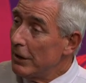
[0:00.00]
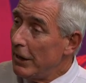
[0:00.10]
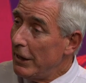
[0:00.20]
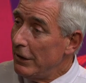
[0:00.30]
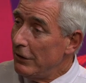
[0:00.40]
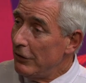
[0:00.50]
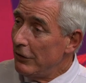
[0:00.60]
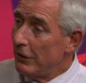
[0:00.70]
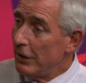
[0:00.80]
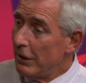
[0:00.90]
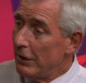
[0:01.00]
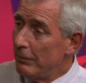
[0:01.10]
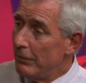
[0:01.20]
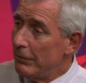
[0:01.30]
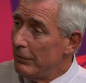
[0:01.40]
And
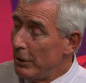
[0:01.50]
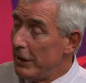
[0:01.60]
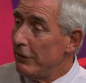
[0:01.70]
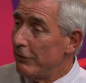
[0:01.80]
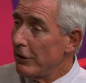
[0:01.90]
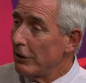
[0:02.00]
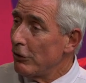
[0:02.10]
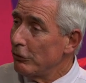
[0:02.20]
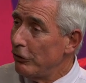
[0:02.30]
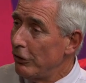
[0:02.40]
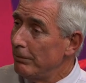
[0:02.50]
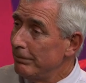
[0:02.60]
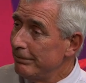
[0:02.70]
we're here for the long term.